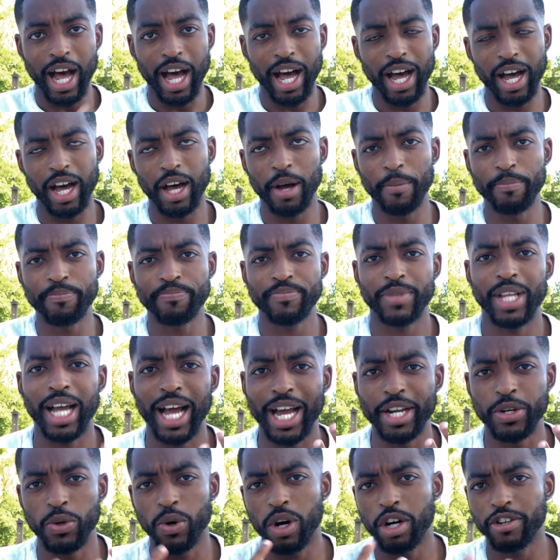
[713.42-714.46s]

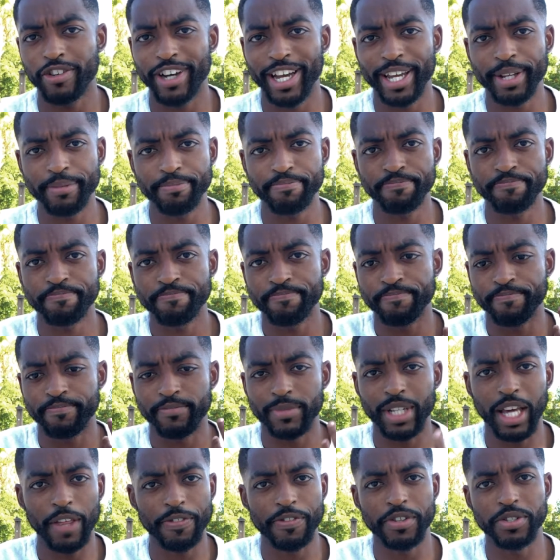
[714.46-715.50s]
I do all right.
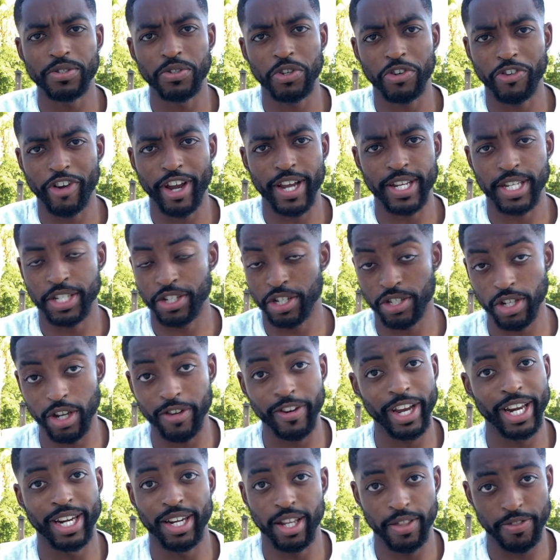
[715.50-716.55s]
Nothing too crazy. Just all
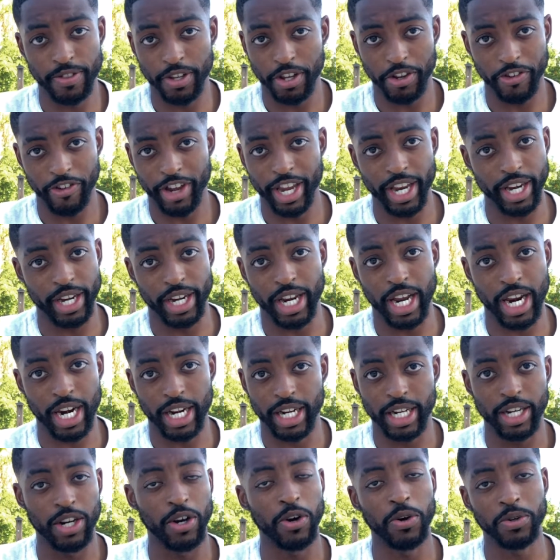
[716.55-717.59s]
right. Nothing great.
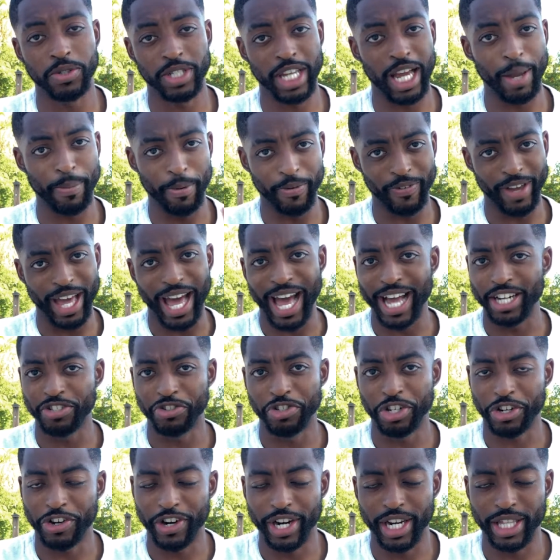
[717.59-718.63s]
No type of hat
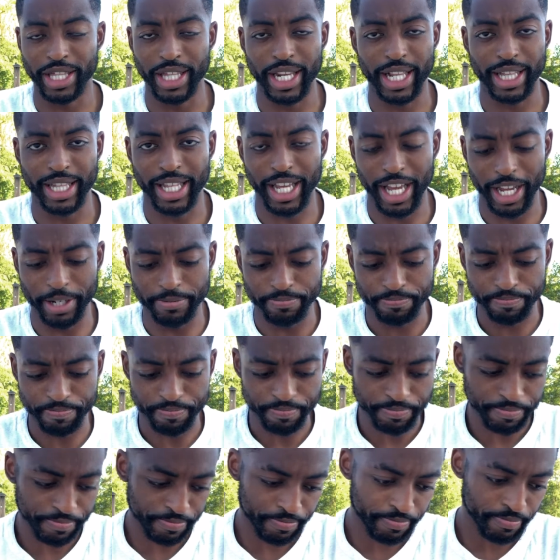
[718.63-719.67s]
trick or anything like that.
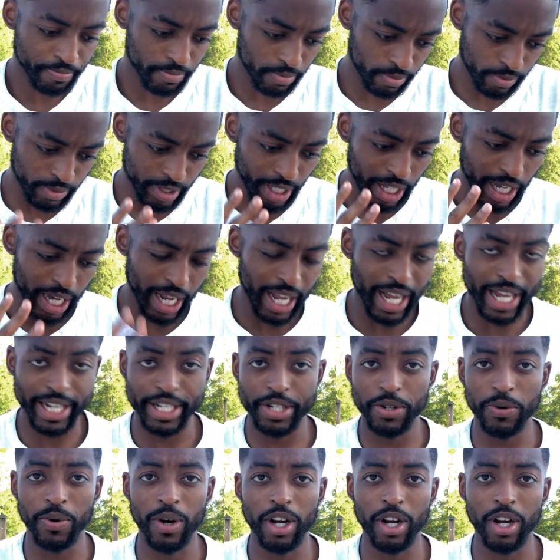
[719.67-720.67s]
I do